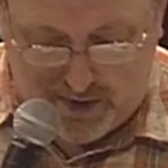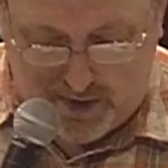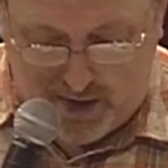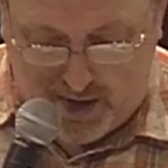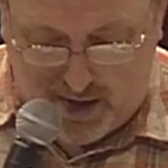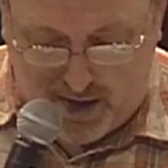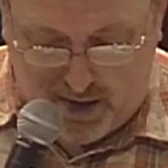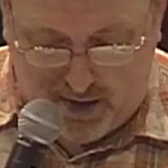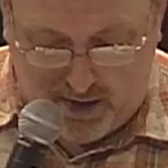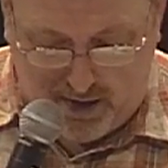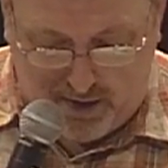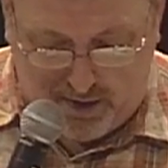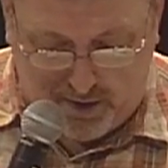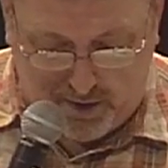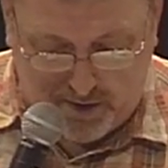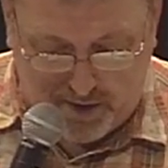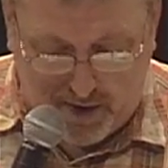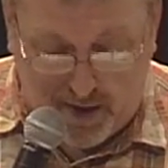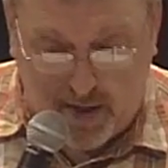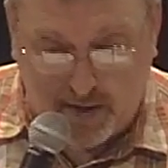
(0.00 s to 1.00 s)

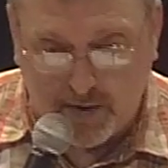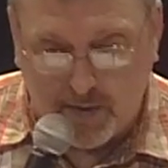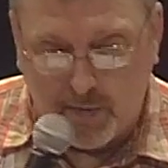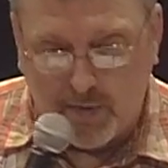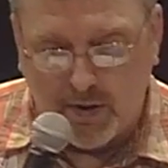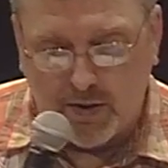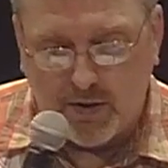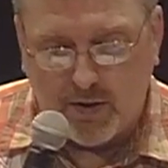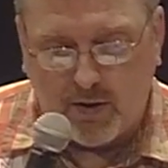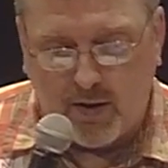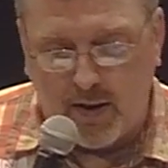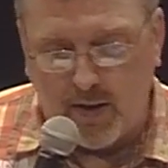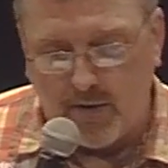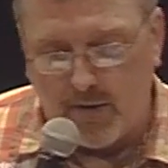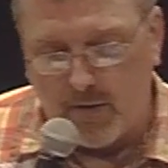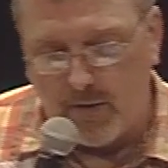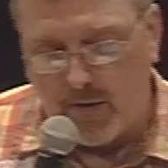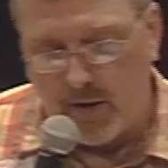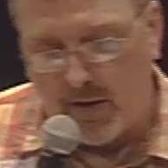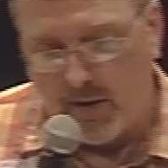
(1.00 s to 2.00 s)
enthusiasm and his creative
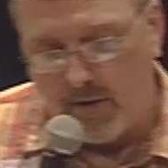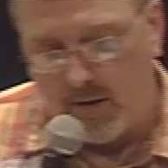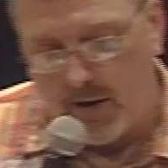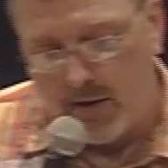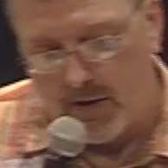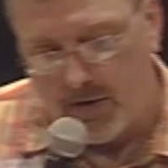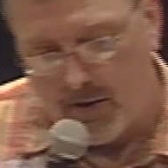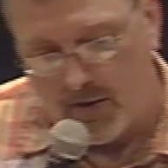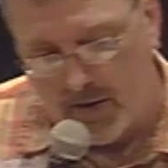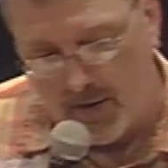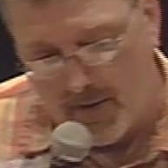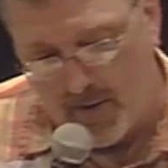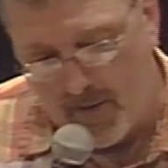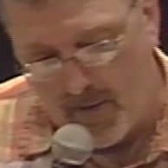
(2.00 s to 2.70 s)
inventiveness.